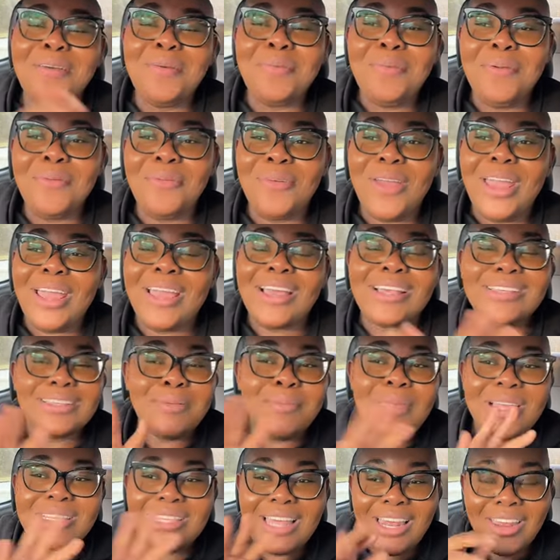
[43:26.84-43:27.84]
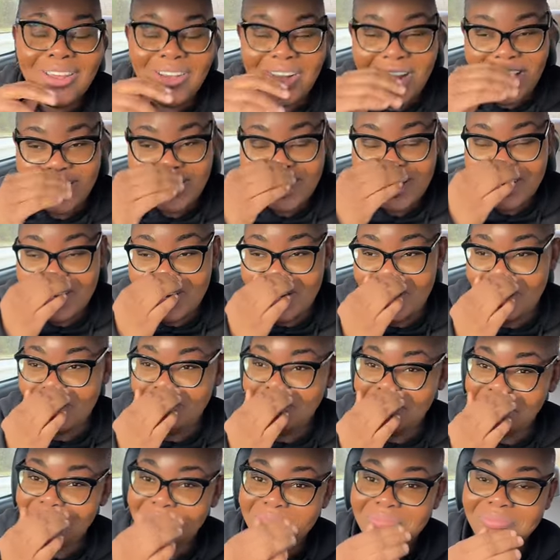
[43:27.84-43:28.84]
let me be frank, because I'm not telling her
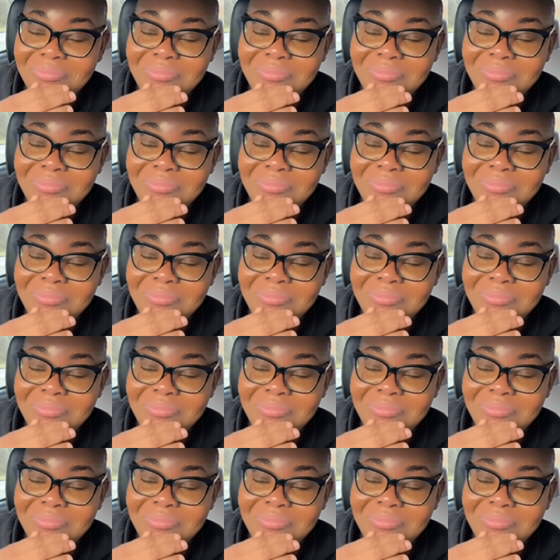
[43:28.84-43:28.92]
identity.